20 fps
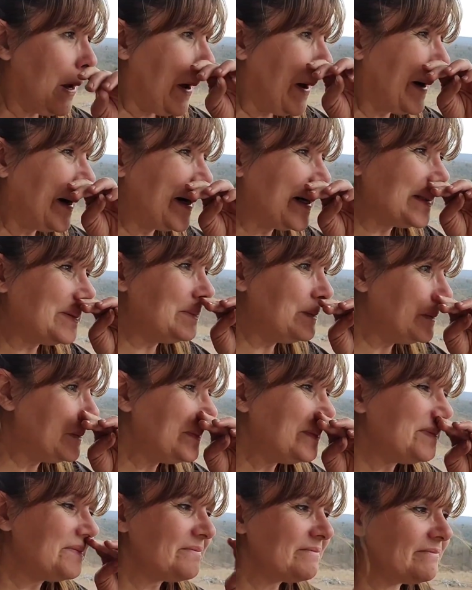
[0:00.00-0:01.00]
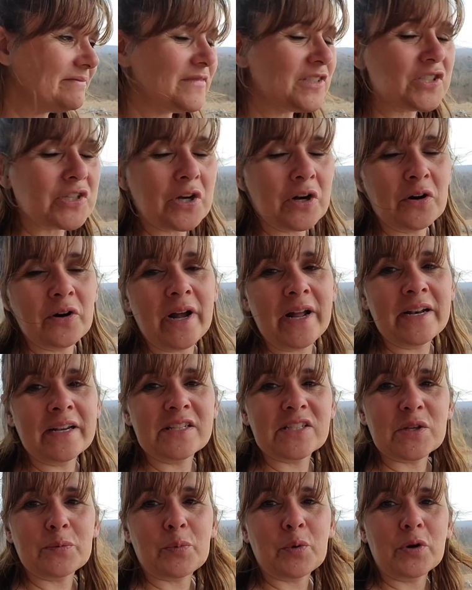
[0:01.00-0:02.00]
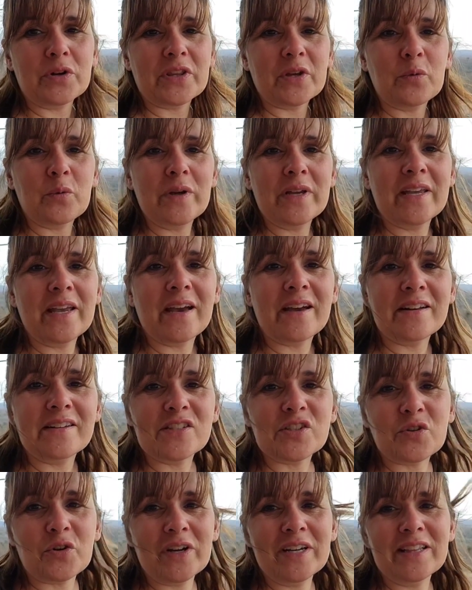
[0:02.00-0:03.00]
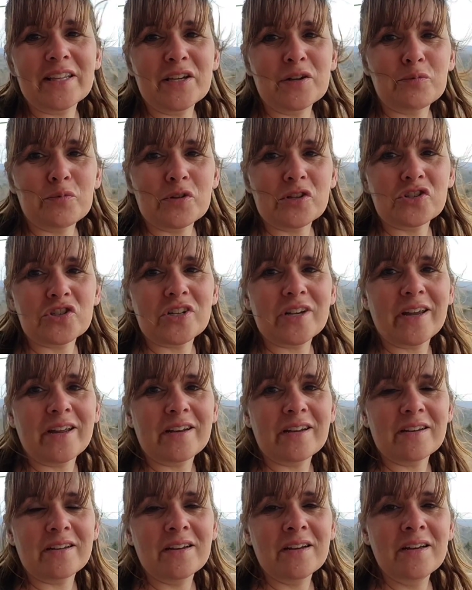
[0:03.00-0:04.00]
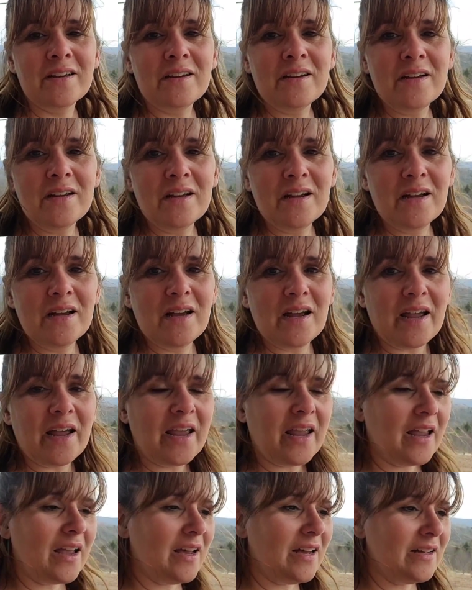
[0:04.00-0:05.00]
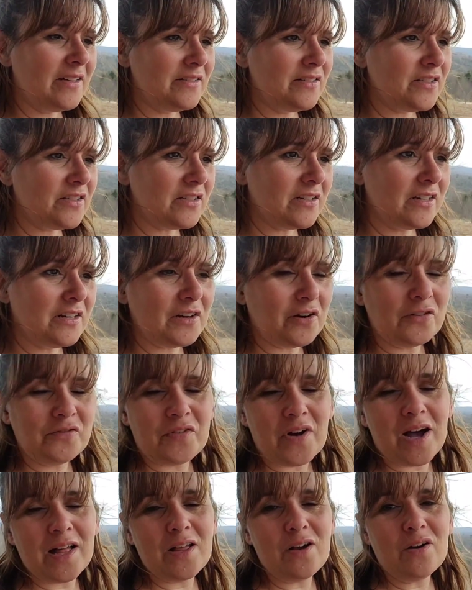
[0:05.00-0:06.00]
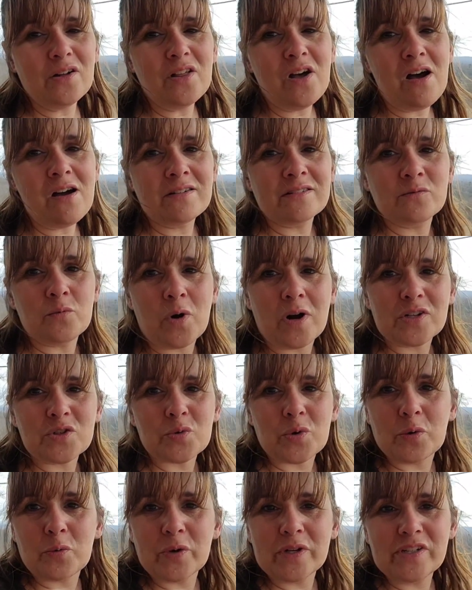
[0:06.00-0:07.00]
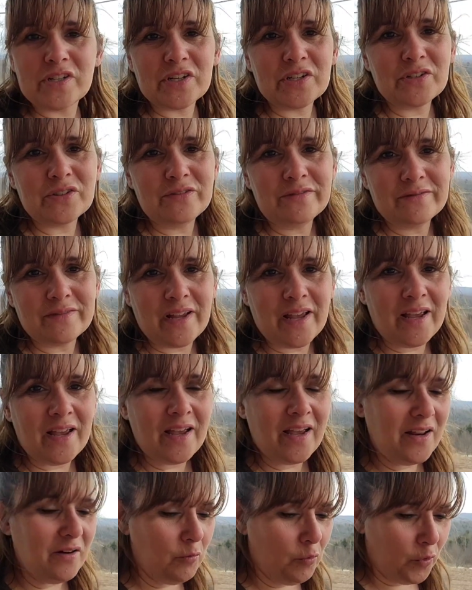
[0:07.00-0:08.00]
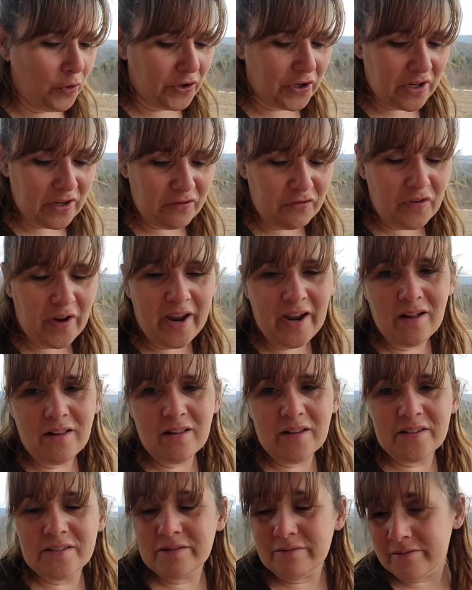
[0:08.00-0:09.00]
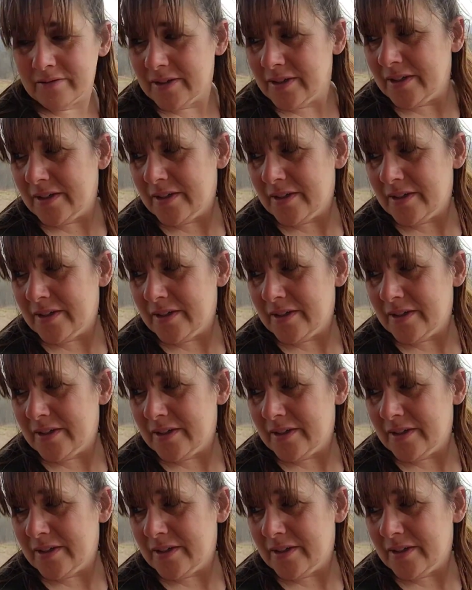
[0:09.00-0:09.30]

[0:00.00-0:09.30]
So any support that we get is greatly appreciated. And, you know, follow along, watch what we do. And we're going to fail, and